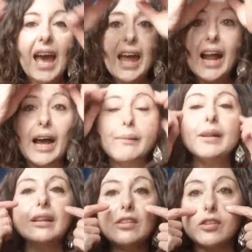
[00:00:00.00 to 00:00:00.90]
And I'm
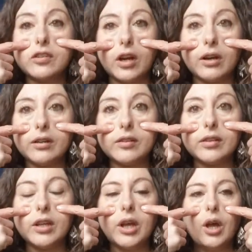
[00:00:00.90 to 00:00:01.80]
going to
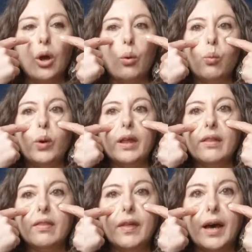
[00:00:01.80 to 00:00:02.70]
start
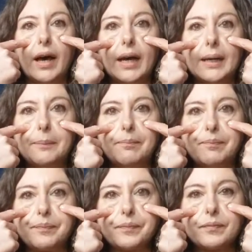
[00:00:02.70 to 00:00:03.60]
with
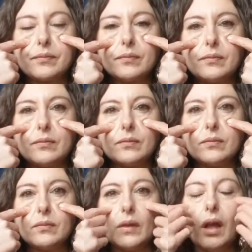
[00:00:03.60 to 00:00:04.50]

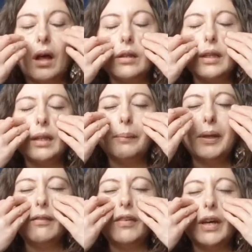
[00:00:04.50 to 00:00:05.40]
a little bit of